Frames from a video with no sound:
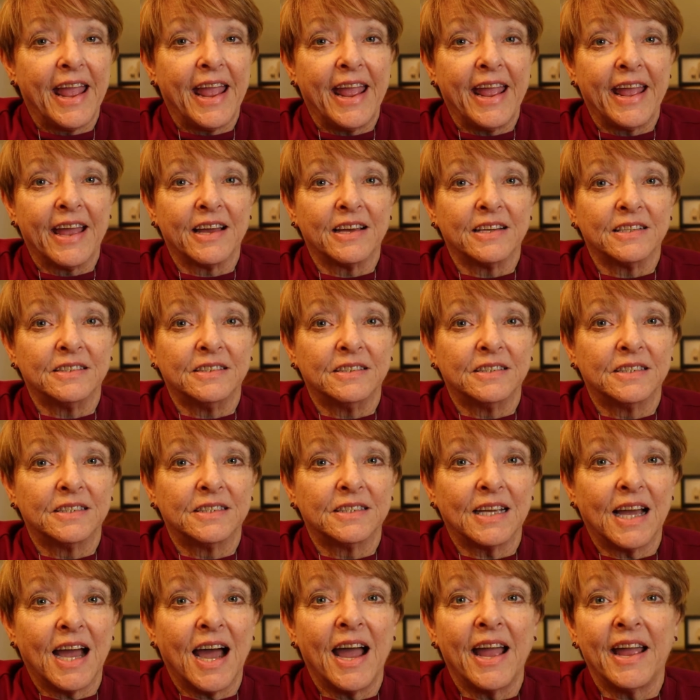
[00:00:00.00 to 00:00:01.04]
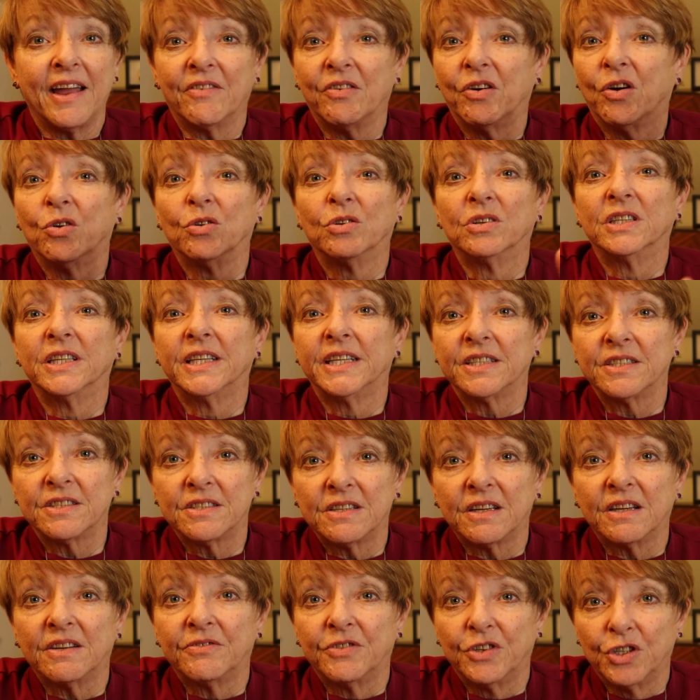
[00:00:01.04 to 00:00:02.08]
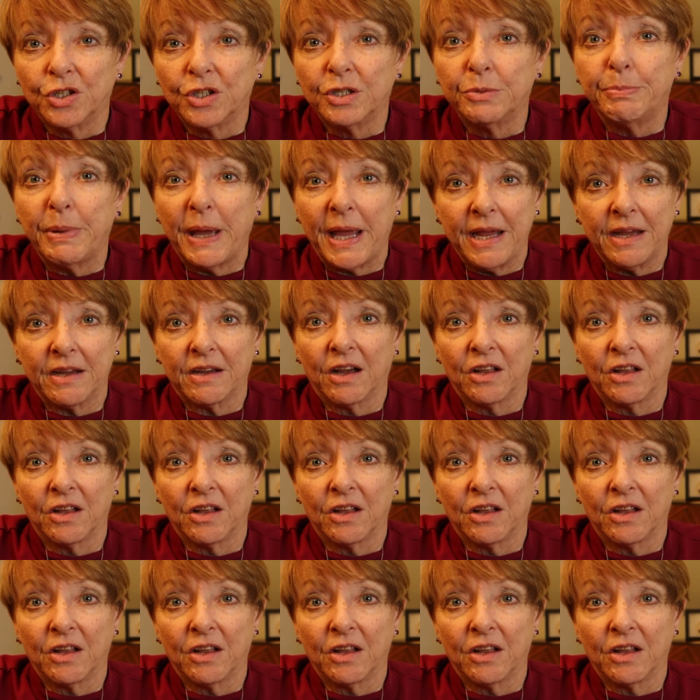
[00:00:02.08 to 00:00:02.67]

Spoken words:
and I have a whole list of good paint